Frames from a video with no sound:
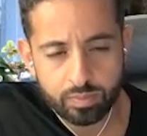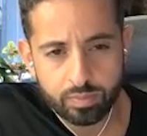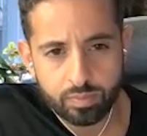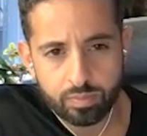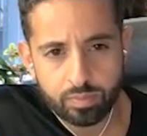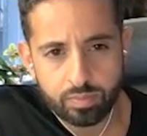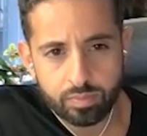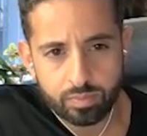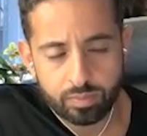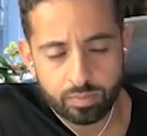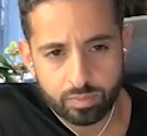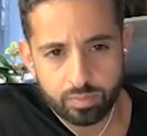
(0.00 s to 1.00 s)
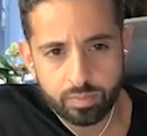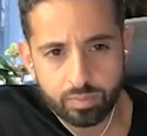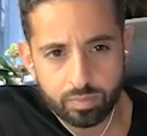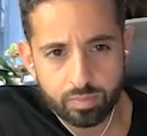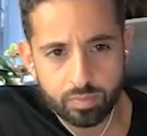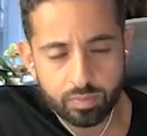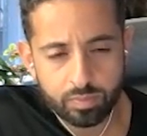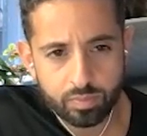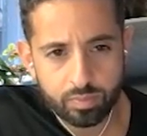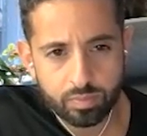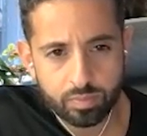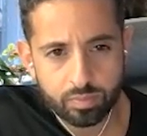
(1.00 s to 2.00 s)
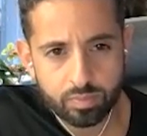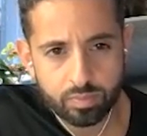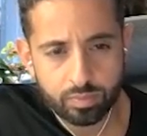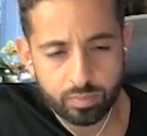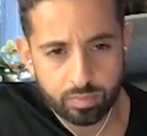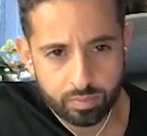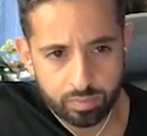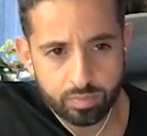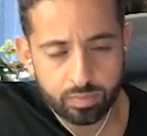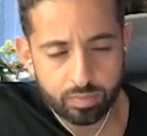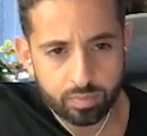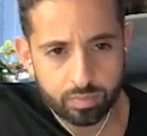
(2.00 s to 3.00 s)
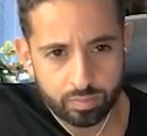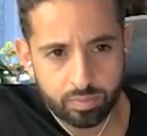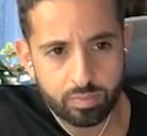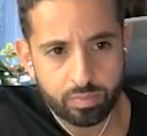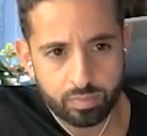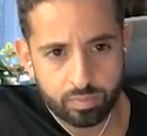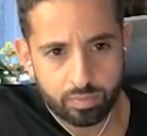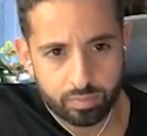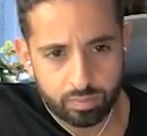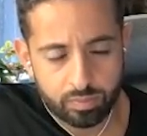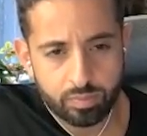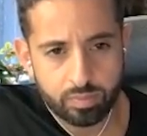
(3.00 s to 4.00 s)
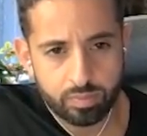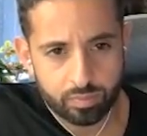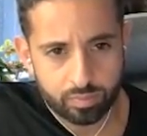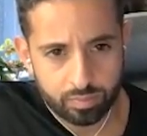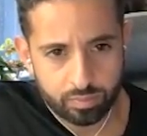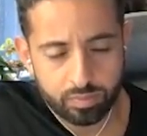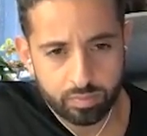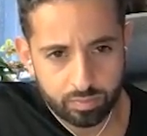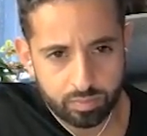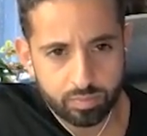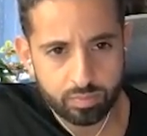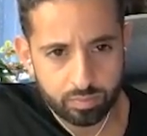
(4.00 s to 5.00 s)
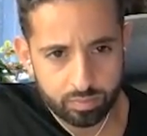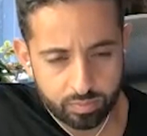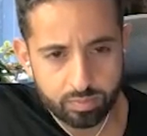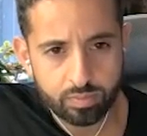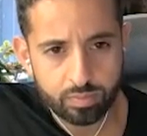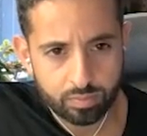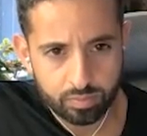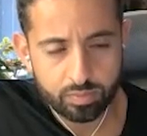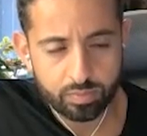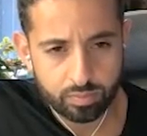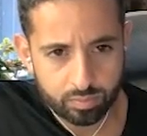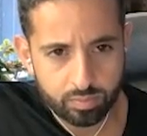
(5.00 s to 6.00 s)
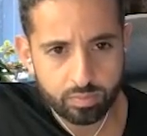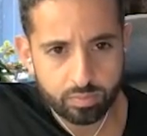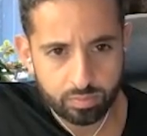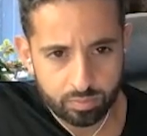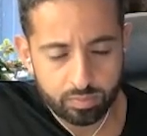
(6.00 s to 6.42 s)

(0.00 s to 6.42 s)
(silent)